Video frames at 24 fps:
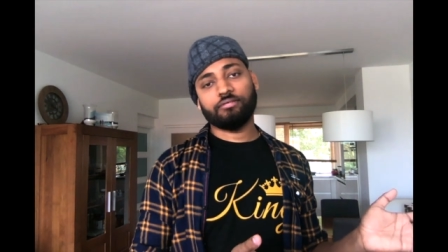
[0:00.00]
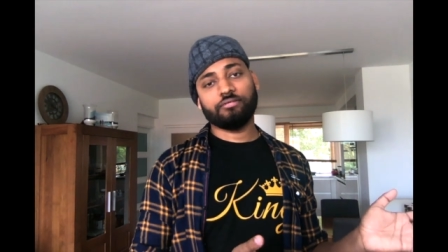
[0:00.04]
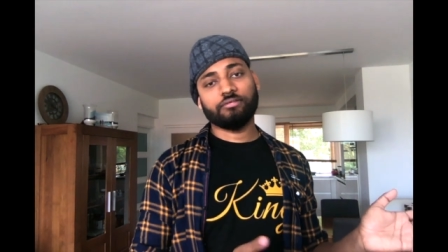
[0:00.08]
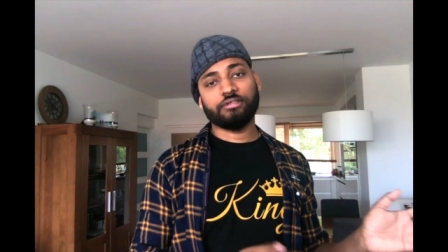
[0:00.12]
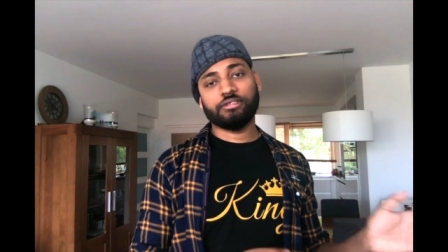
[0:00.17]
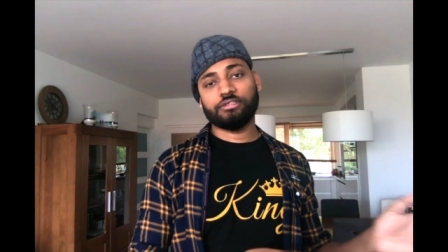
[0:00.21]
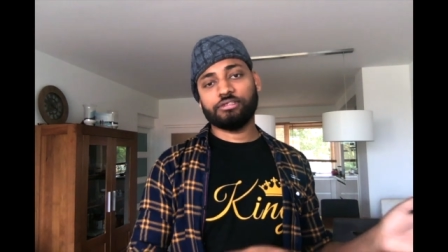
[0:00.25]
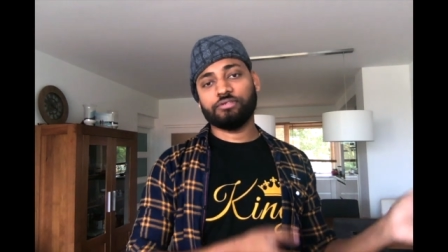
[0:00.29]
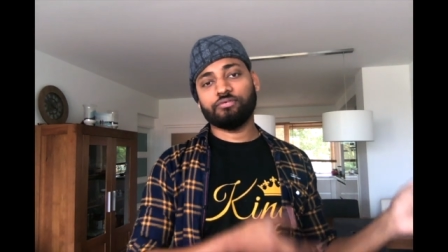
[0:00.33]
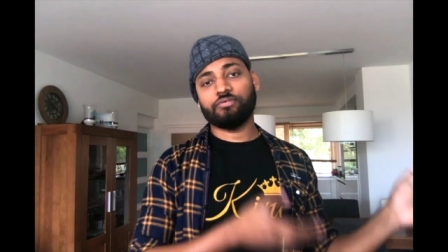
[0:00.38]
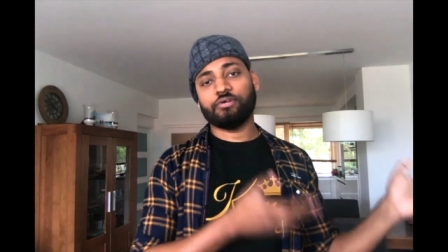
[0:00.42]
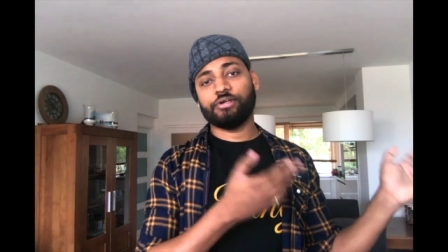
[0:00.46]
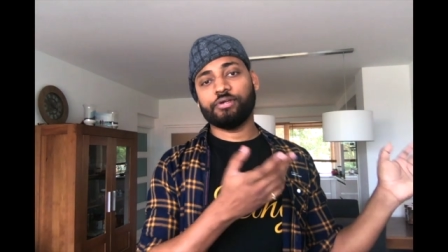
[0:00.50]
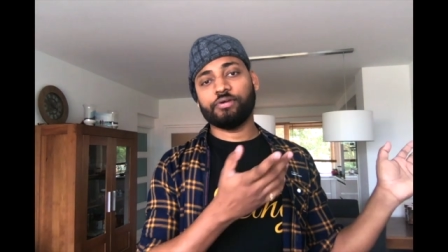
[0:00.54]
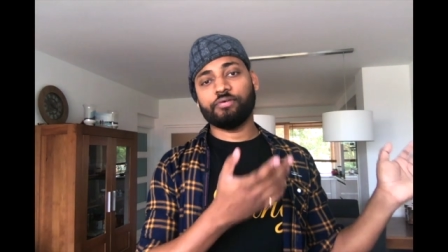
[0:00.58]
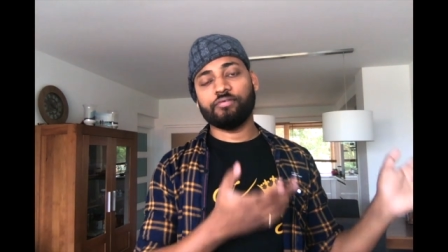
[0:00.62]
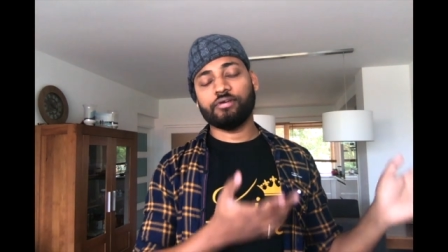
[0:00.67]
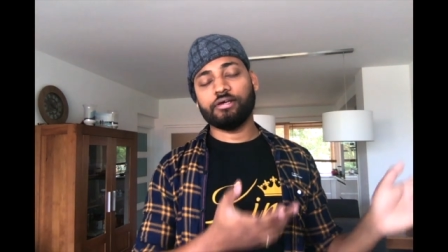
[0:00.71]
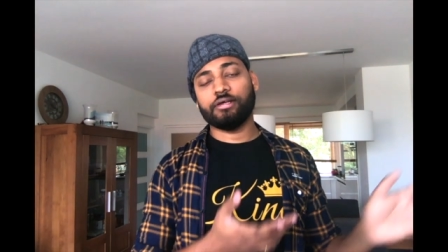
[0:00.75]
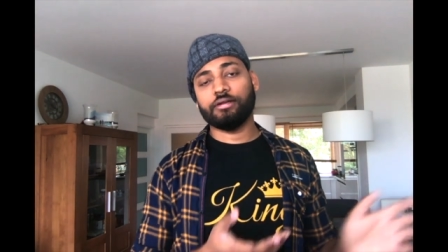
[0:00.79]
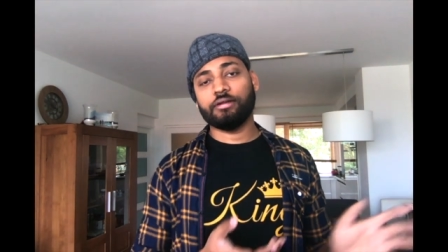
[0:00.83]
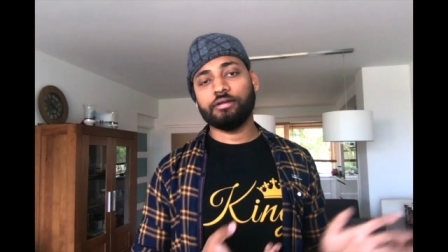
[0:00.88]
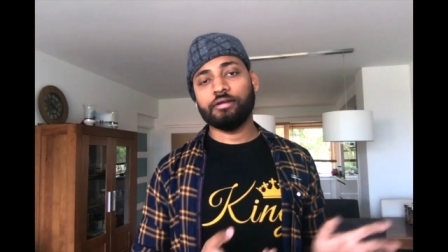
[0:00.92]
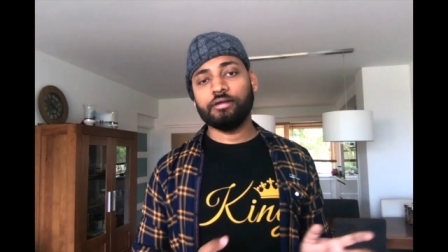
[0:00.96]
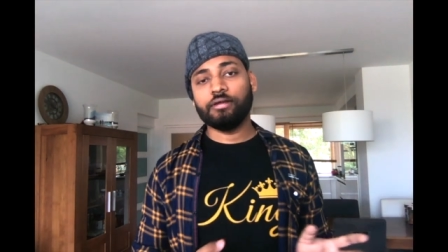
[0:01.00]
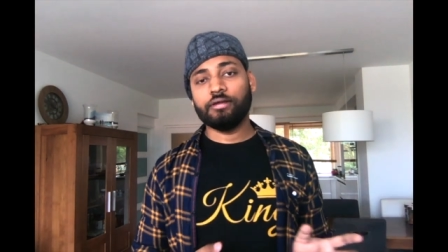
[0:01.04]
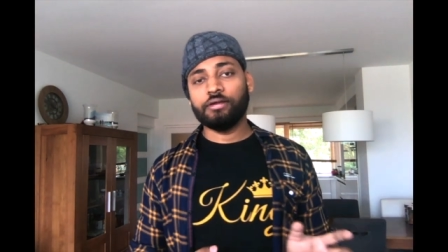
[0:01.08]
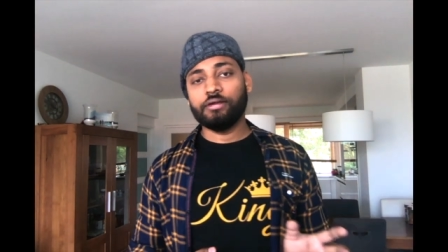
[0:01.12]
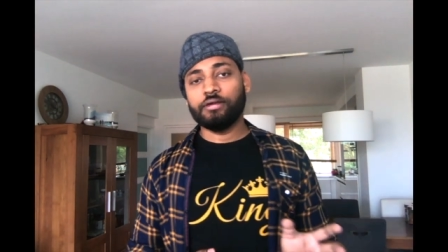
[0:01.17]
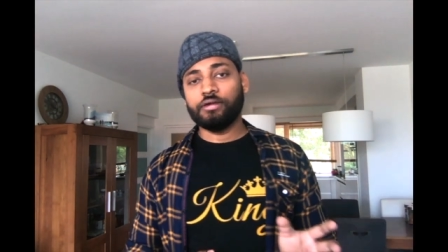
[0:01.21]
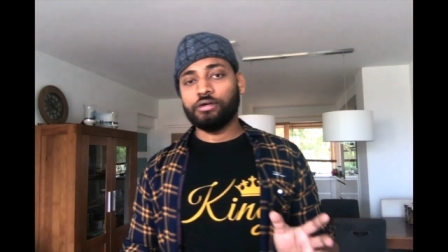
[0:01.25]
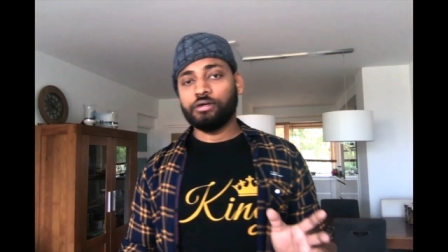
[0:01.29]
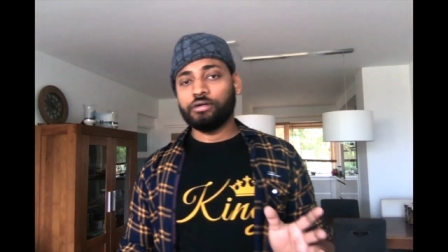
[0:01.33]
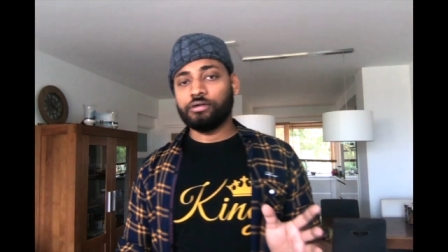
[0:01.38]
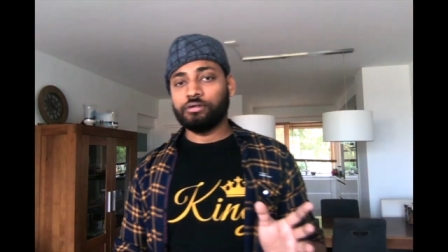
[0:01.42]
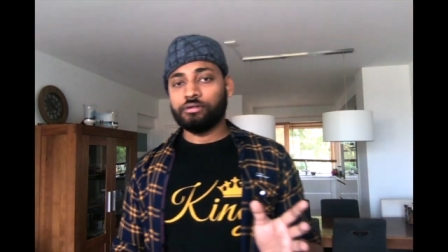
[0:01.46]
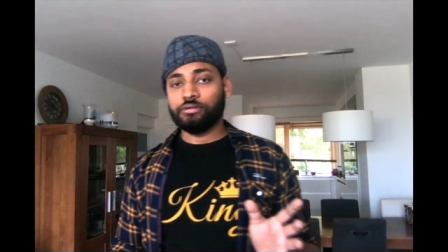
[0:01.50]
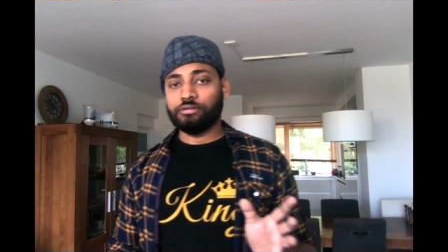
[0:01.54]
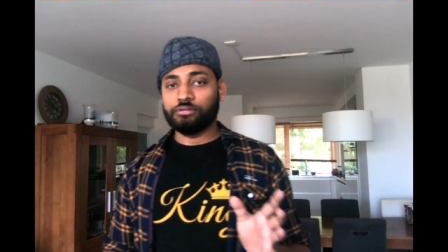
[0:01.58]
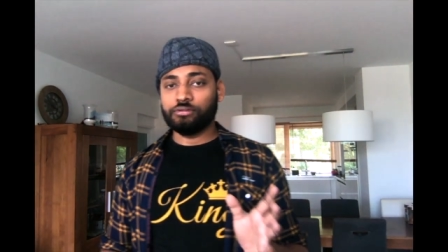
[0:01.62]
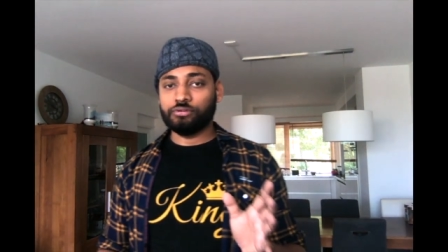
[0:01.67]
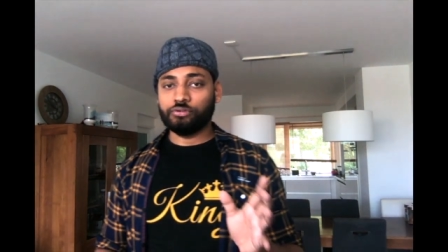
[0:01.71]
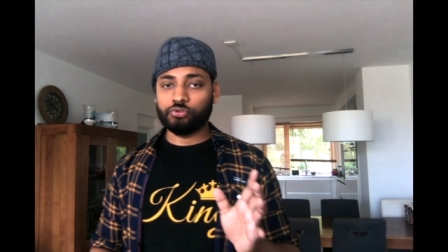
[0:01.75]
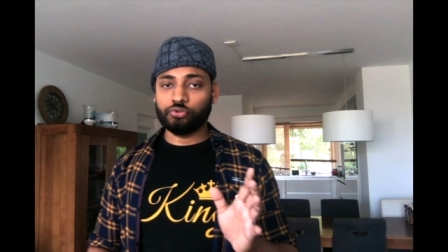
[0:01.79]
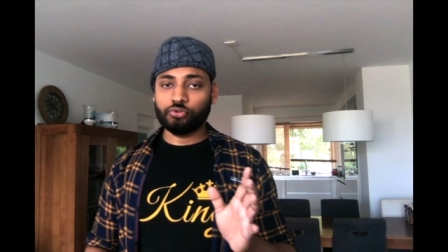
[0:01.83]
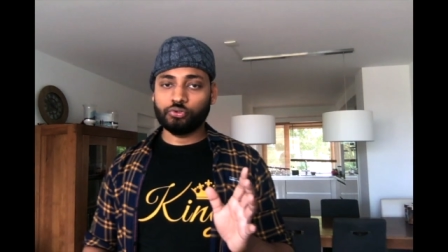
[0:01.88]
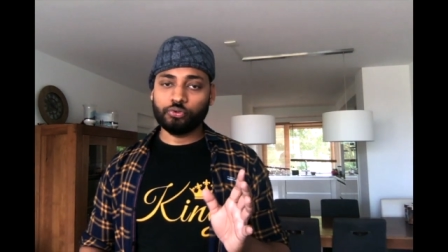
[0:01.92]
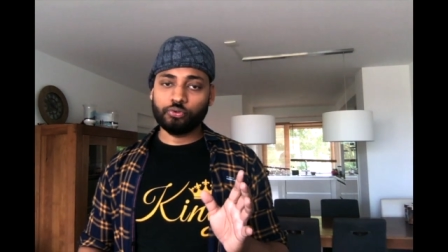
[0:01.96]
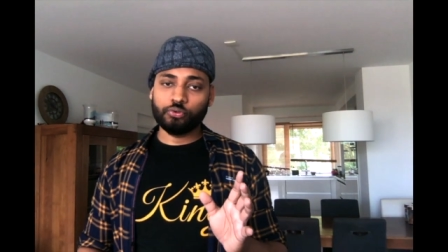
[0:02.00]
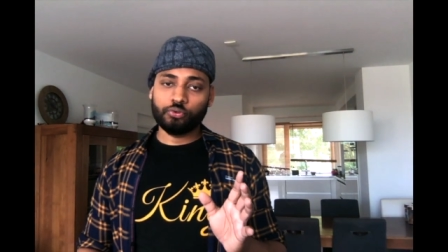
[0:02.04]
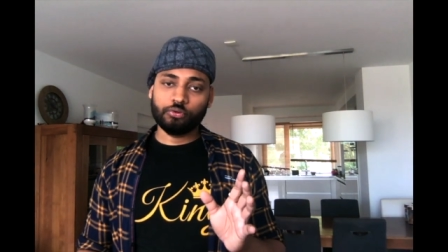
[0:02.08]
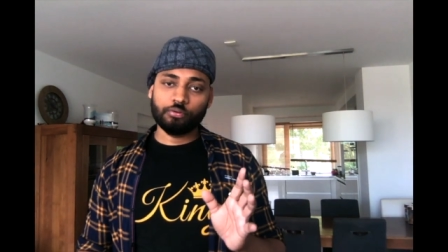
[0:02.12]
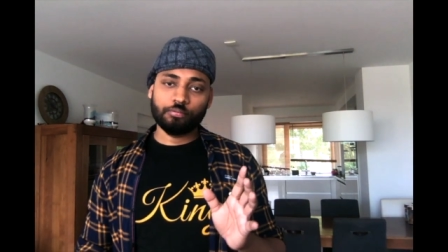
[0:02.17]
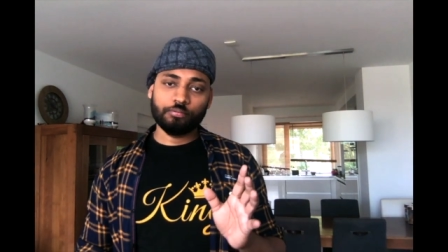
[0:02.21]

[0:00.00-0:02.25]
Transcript: This is what you've done. So